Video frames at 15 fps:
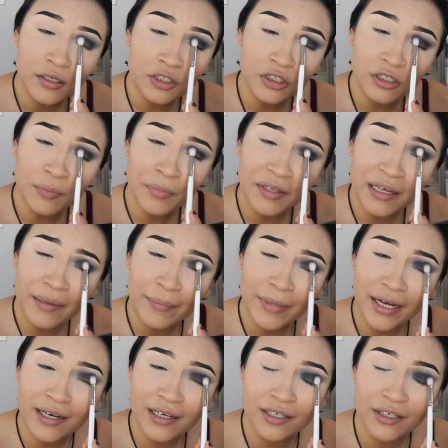that
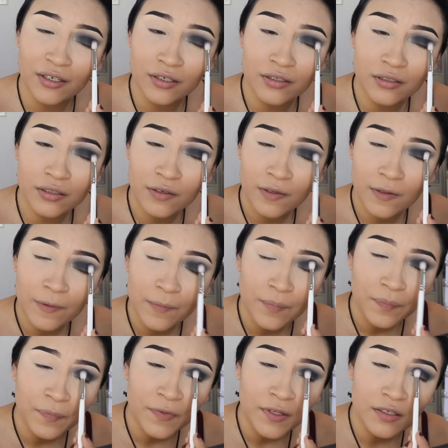bad, you know.
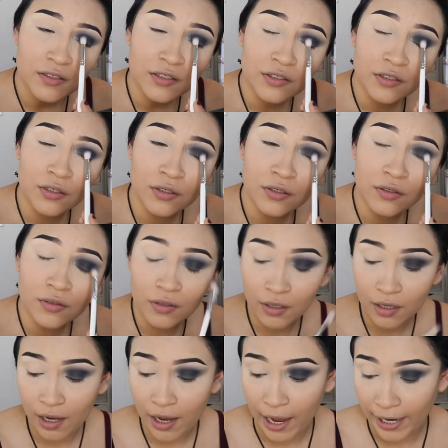So
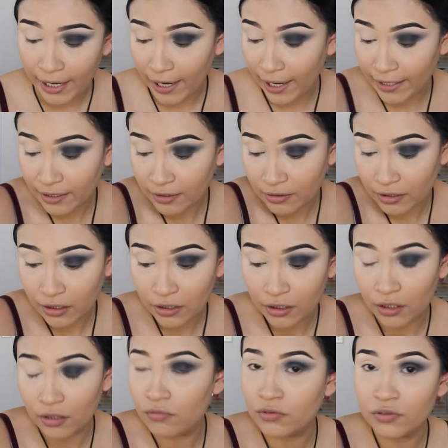I didn't
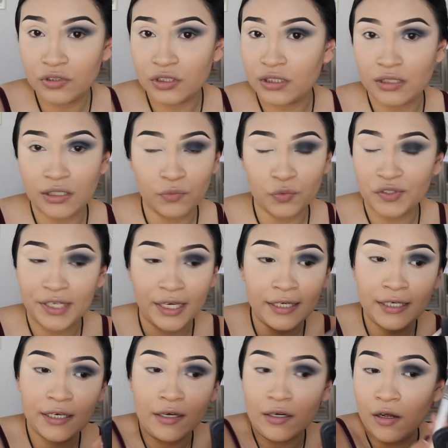think it was
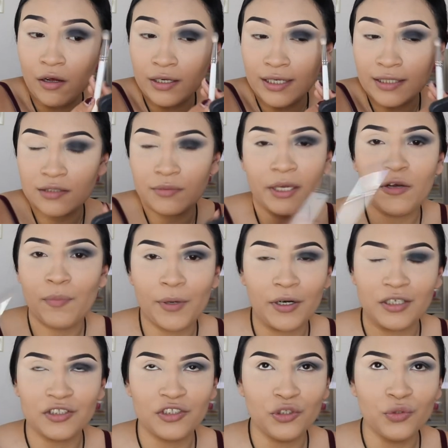cakey at all. And as a makeup
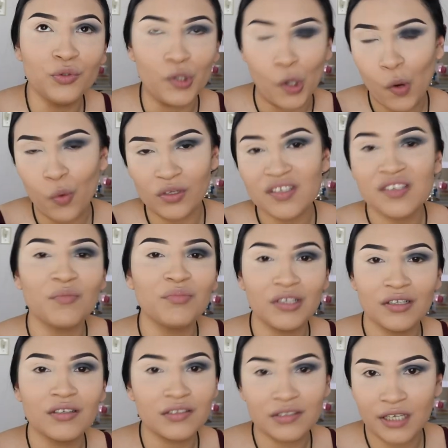artist, you know when
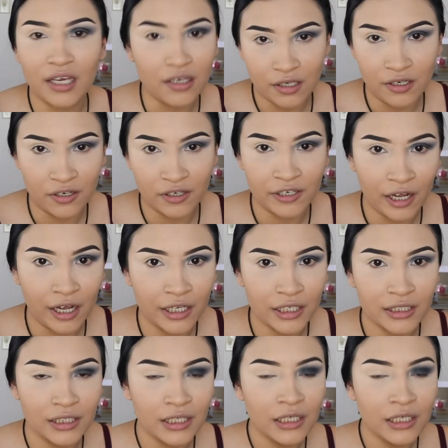something looks cakey or not.